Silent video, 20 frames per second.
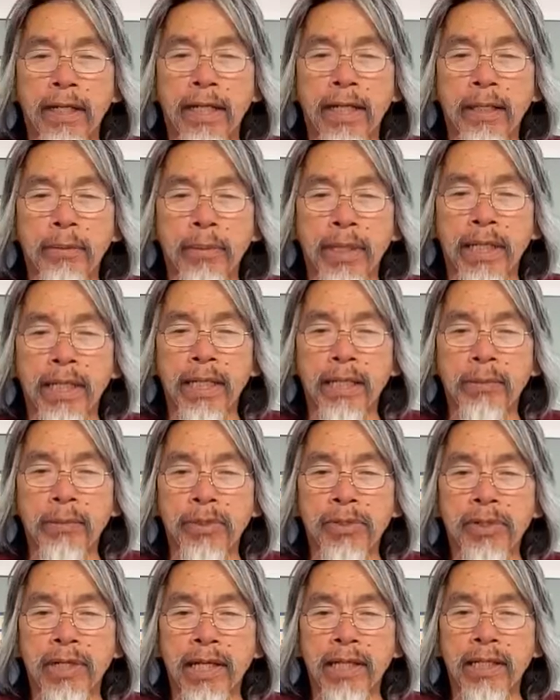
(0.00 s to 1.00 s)
Hi, my name
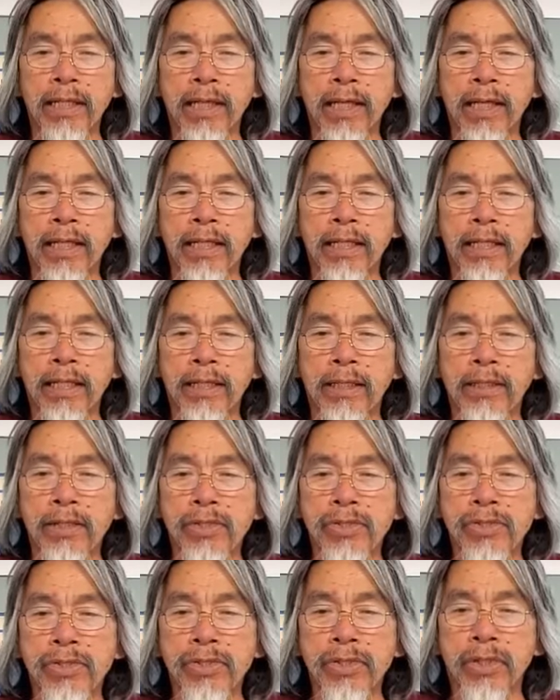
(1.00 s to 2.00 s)
is Riley Alec, and
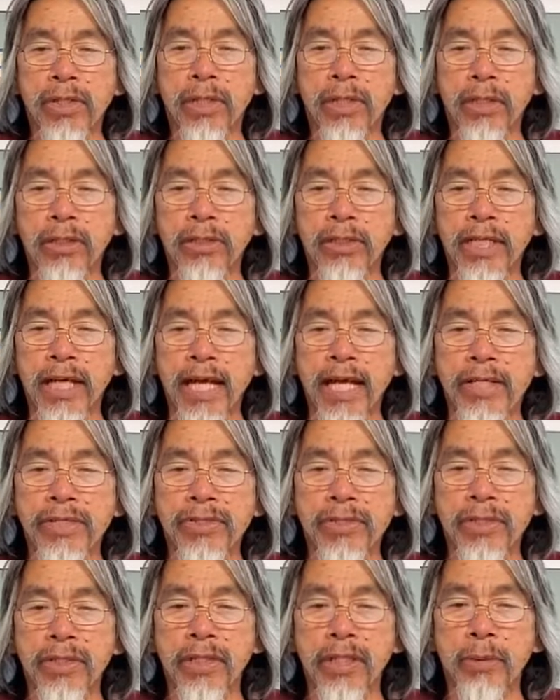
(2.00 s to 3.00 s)
this is a call to
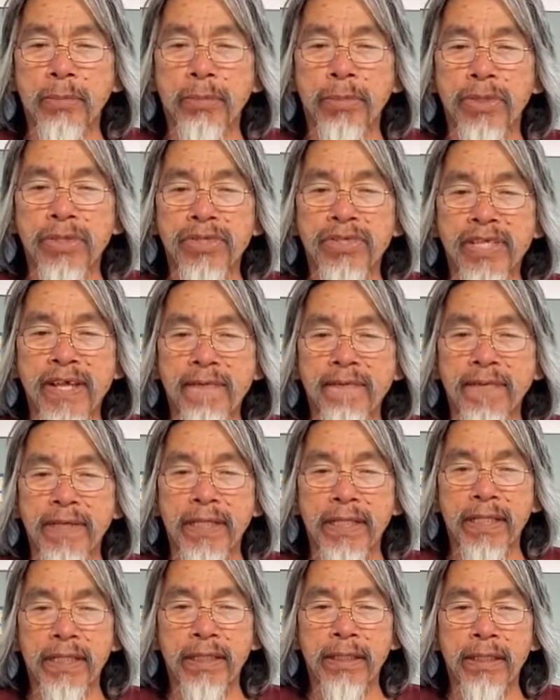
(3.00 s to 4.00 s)
action number
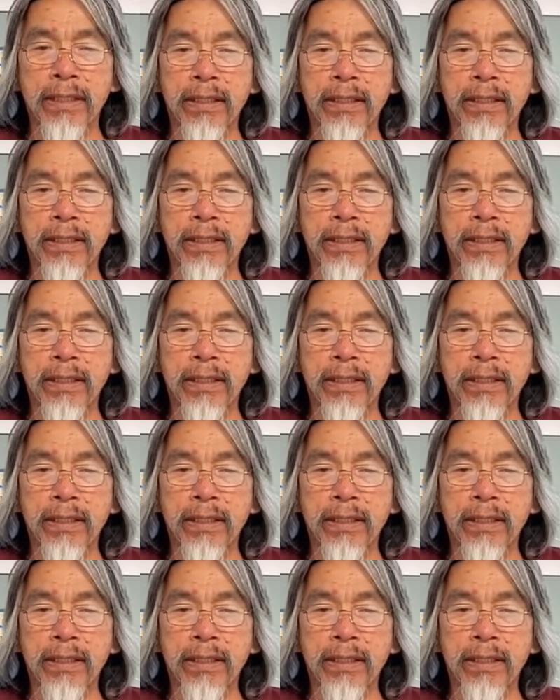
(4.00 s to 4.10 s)
70.